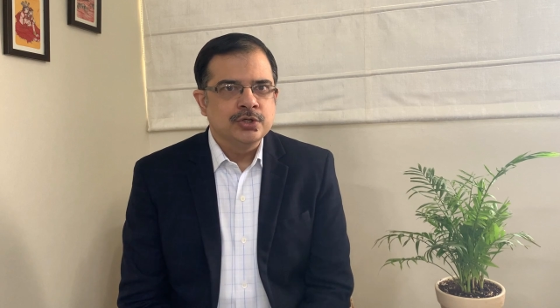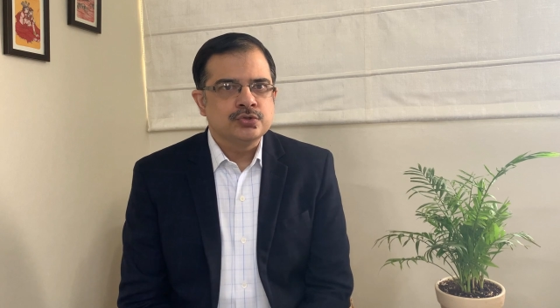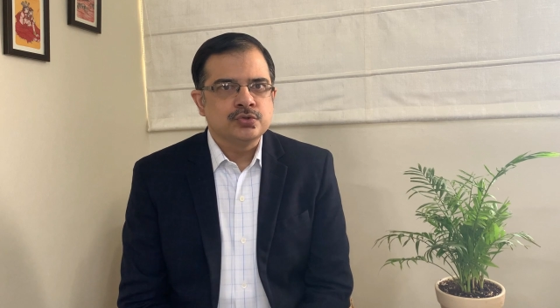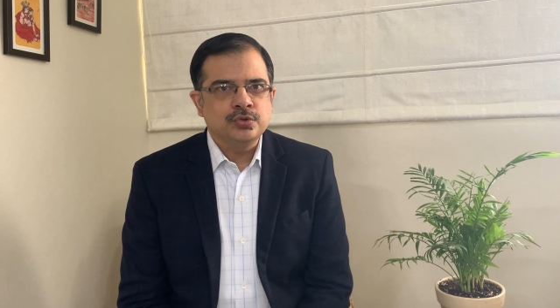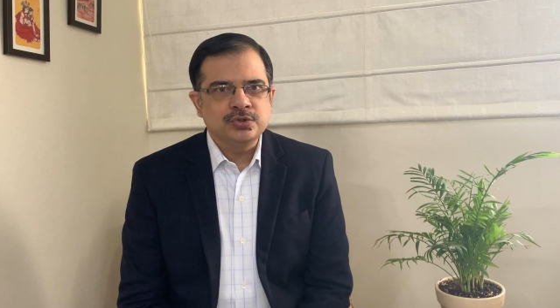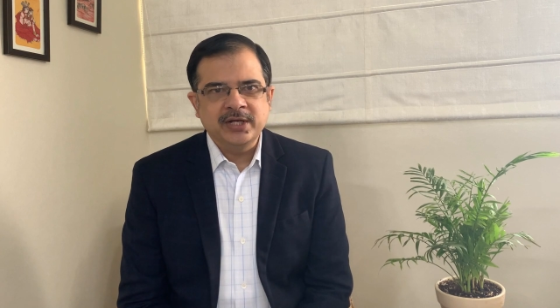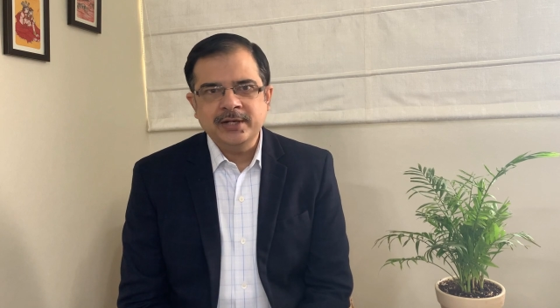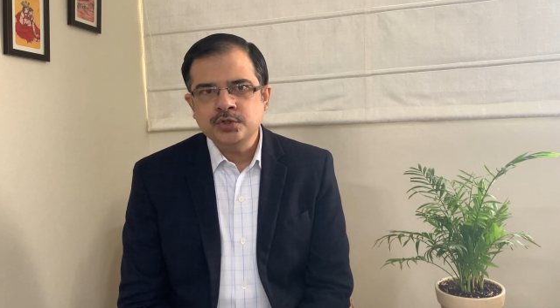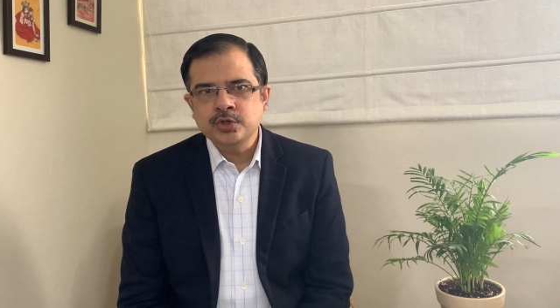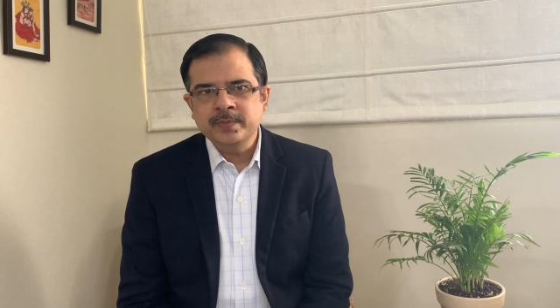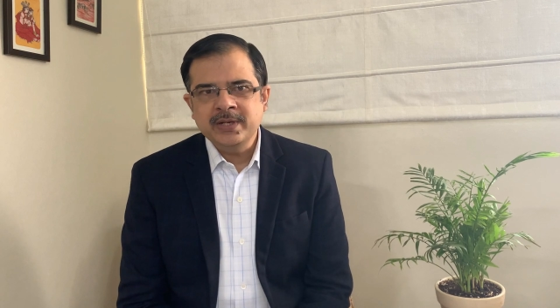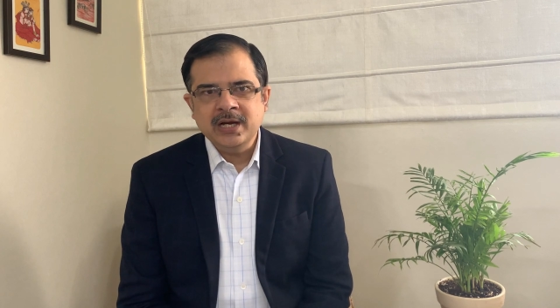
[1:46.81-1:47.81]
So there
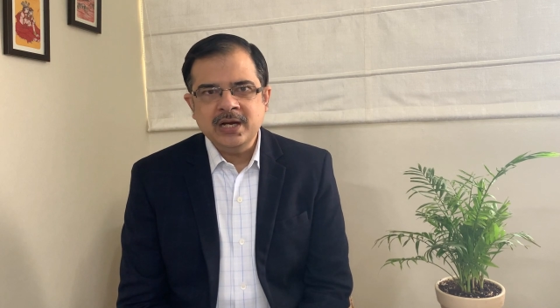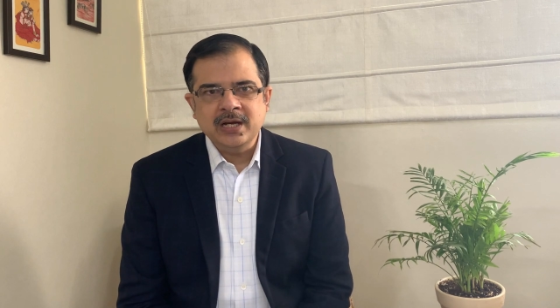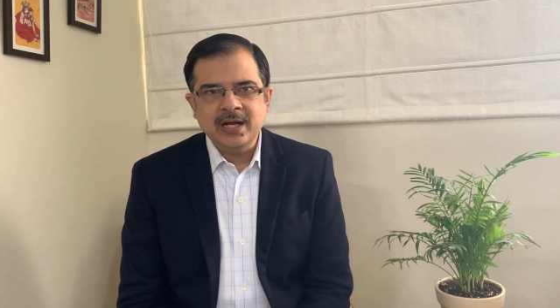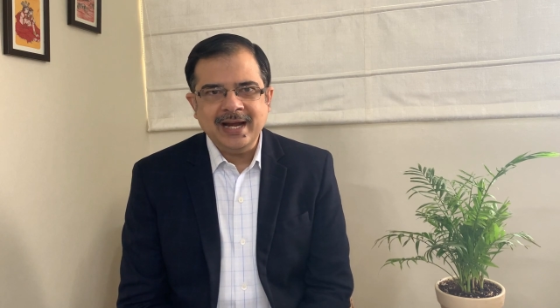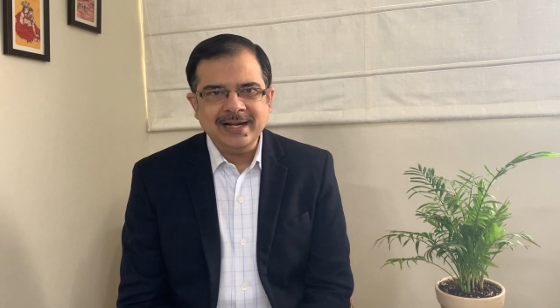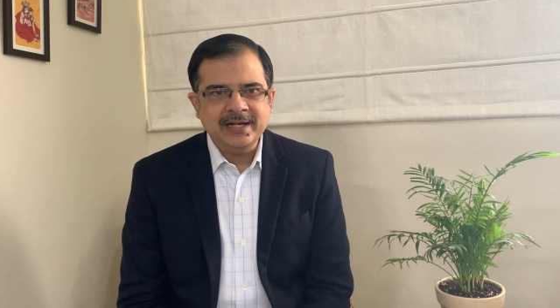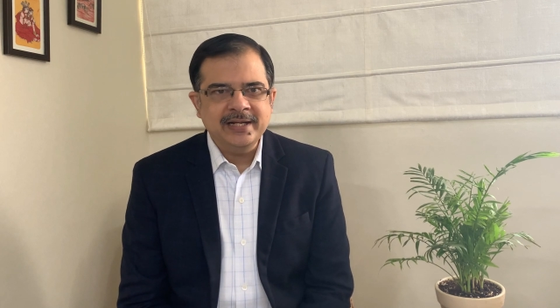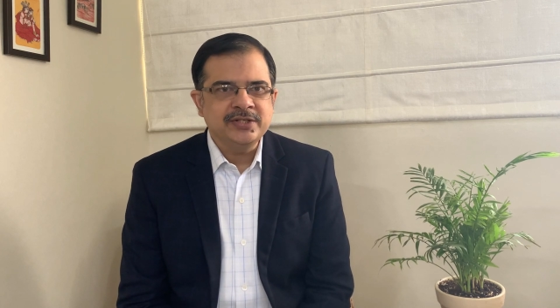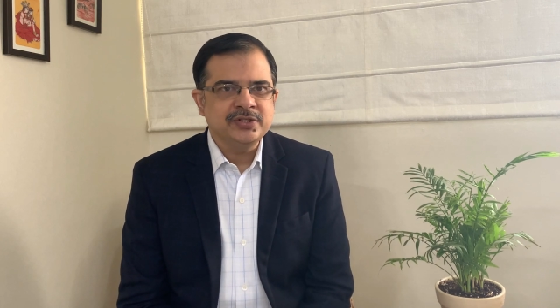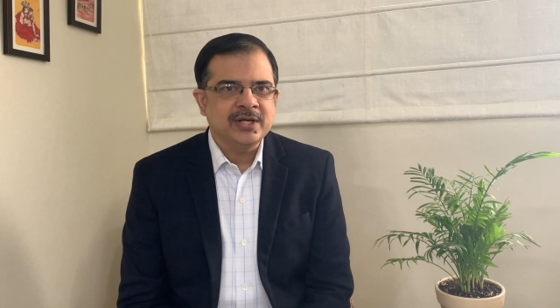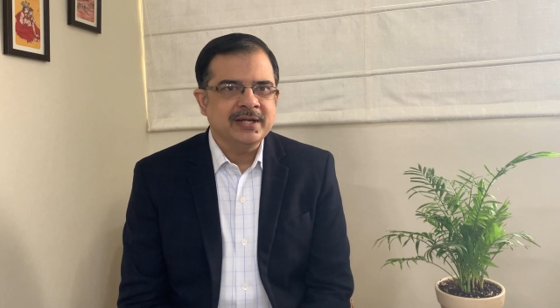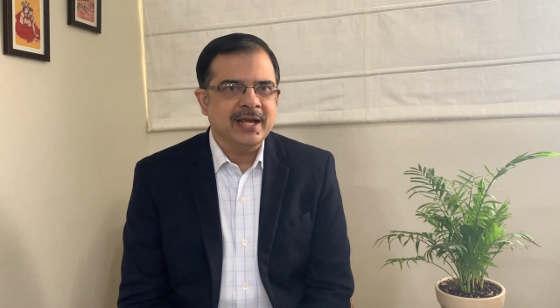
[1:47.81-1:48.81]
should be at
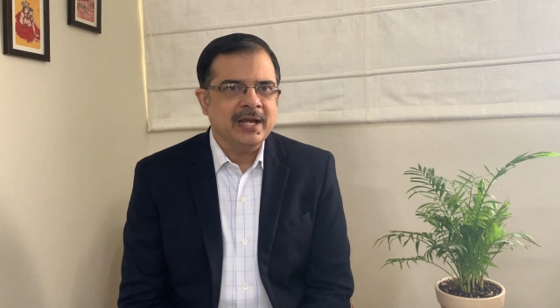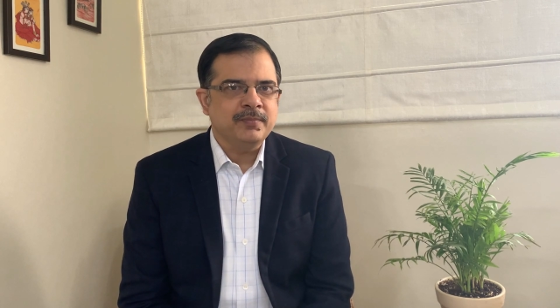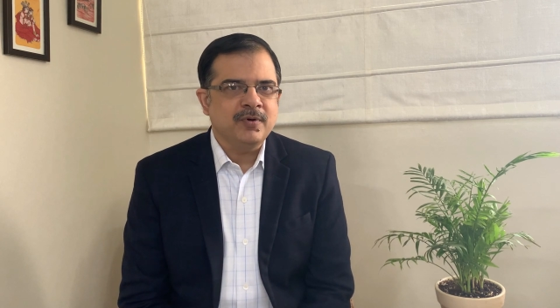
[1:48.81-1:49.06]
least a gap